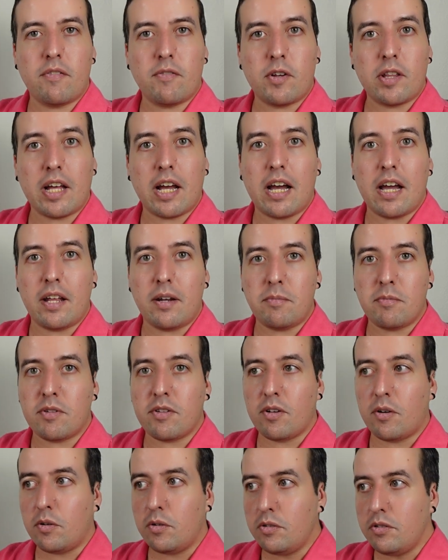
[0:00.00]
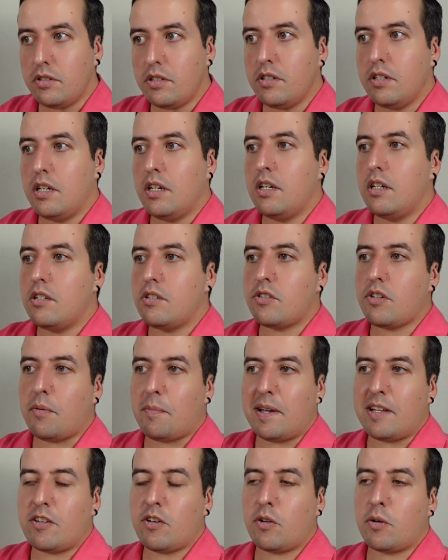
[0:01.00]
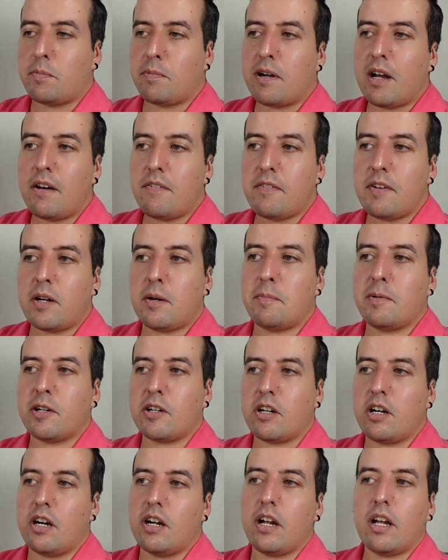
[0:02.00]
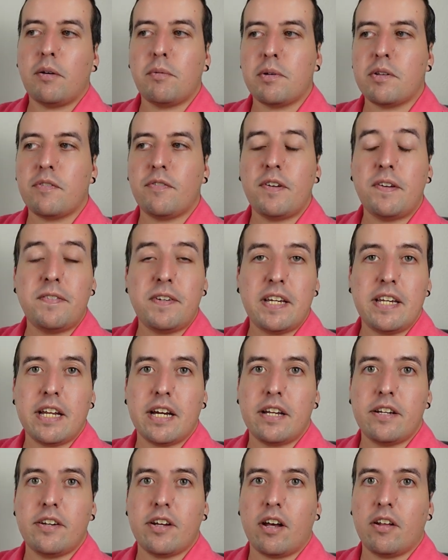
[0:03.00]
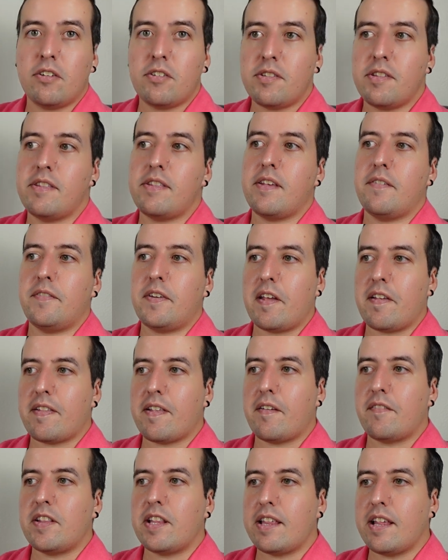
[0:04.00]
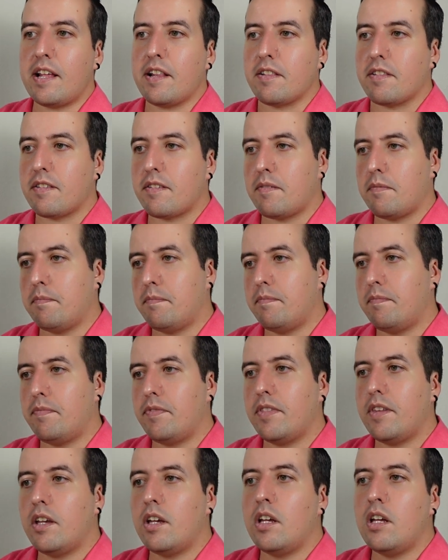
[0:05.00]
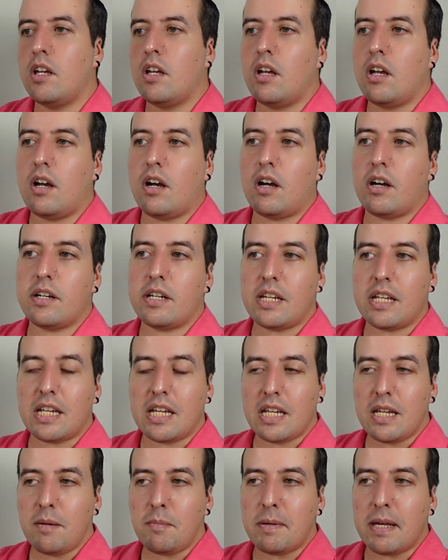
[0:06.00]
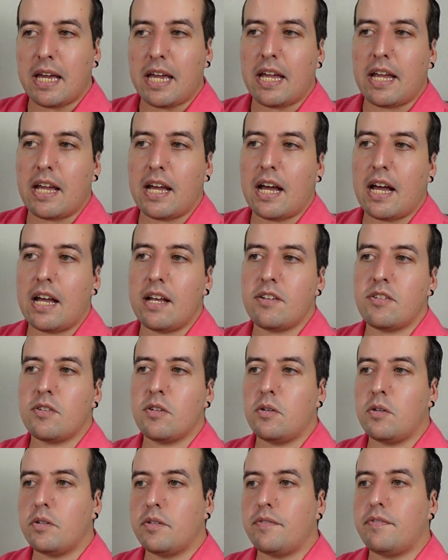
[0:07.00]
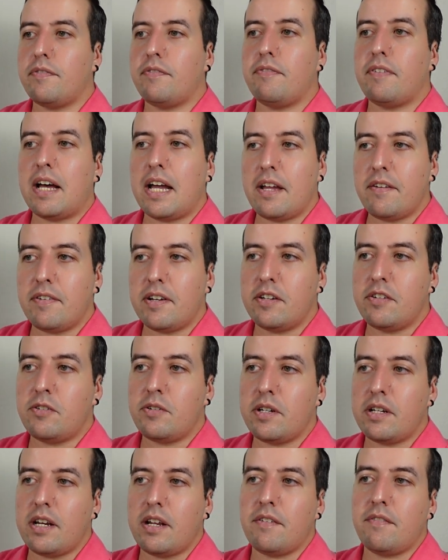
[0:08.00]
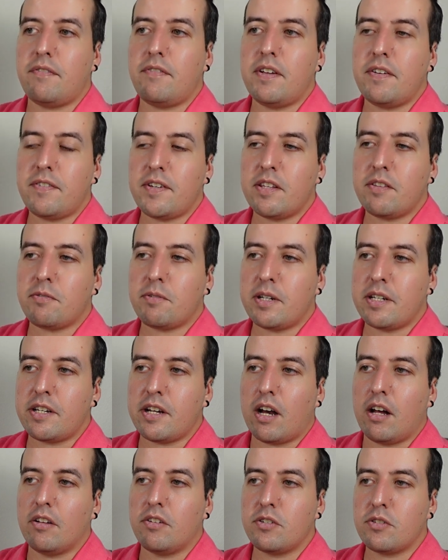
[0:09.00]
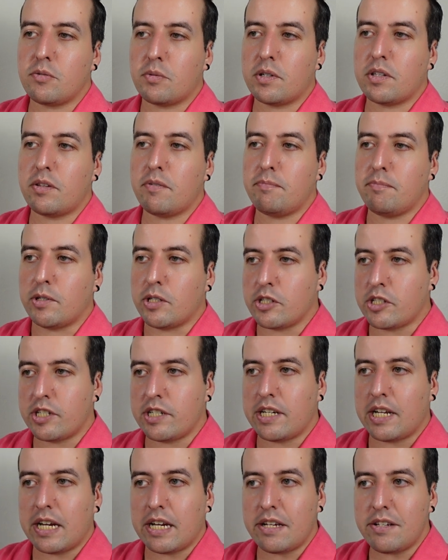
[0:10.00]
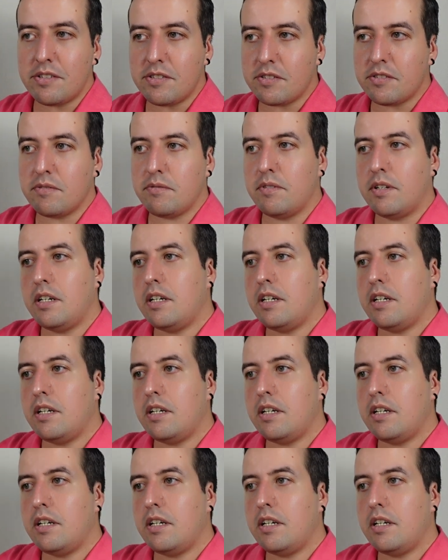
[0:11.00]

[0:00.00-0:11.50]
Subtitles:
for the items sold, so my total profit on Mercari was $59.77. On eBay, I sold $553 worth of merchandise.